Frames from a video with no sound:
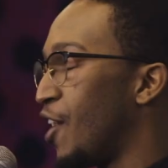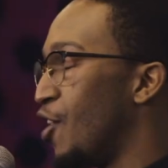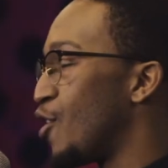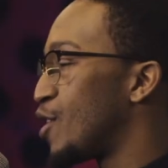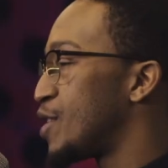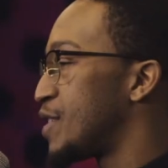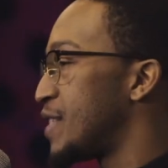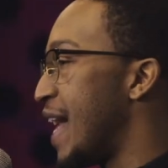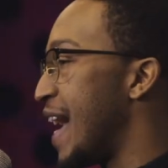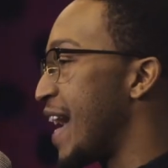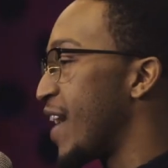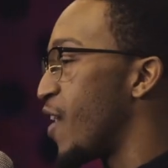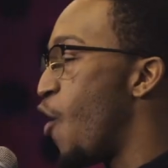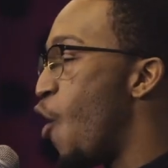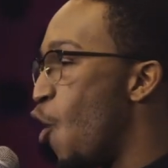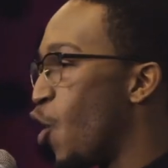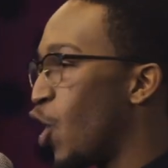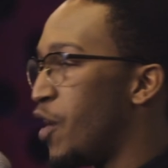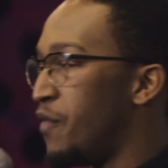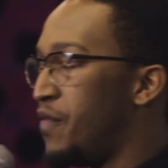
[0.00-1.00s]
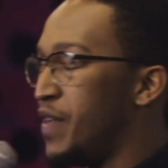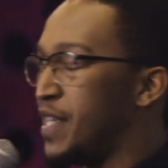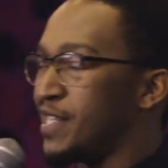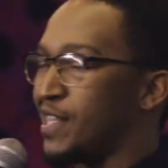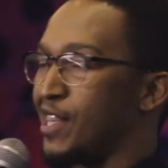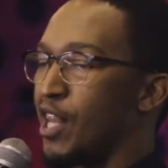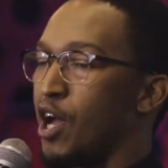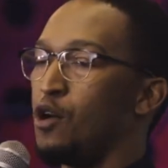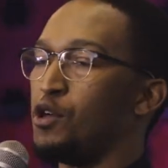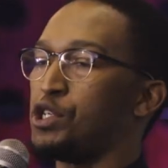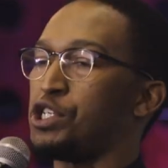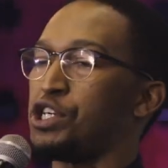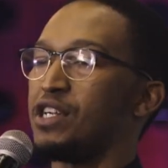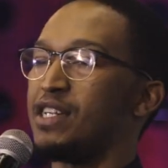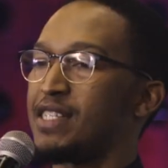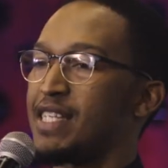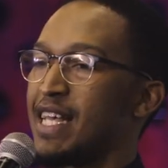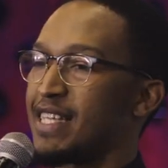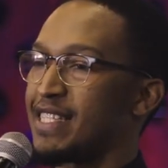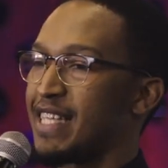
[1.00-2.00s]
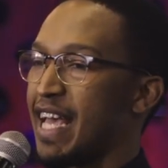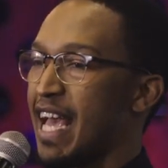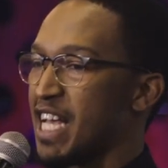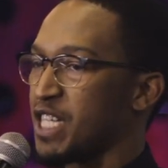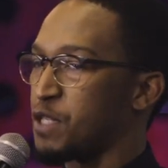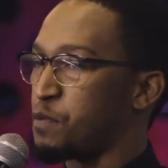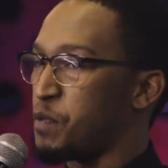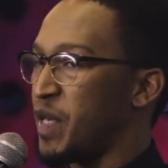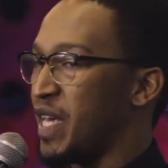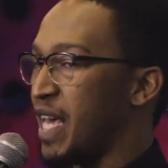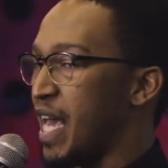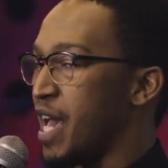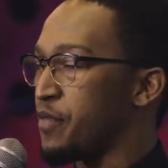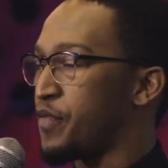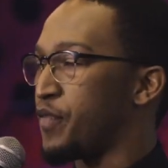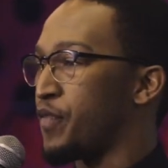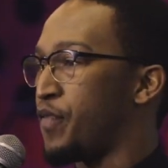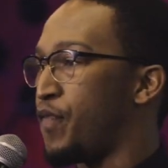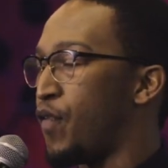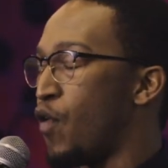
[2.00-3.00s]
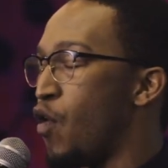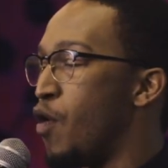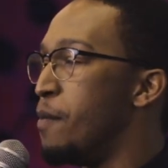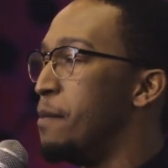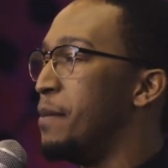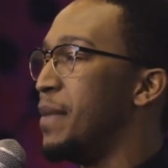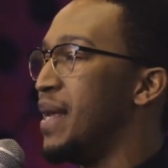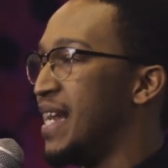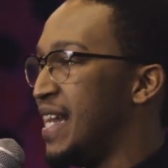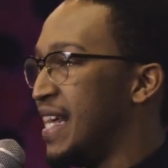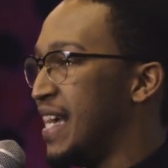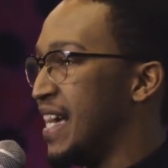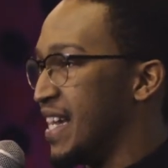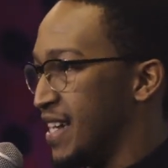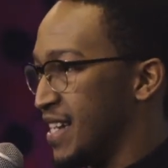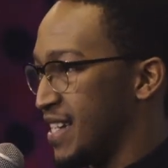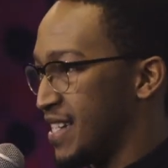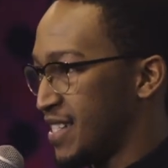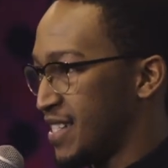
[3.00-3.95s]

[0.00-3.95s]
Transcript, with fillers: looks like all of his lotion says SPF 4 million.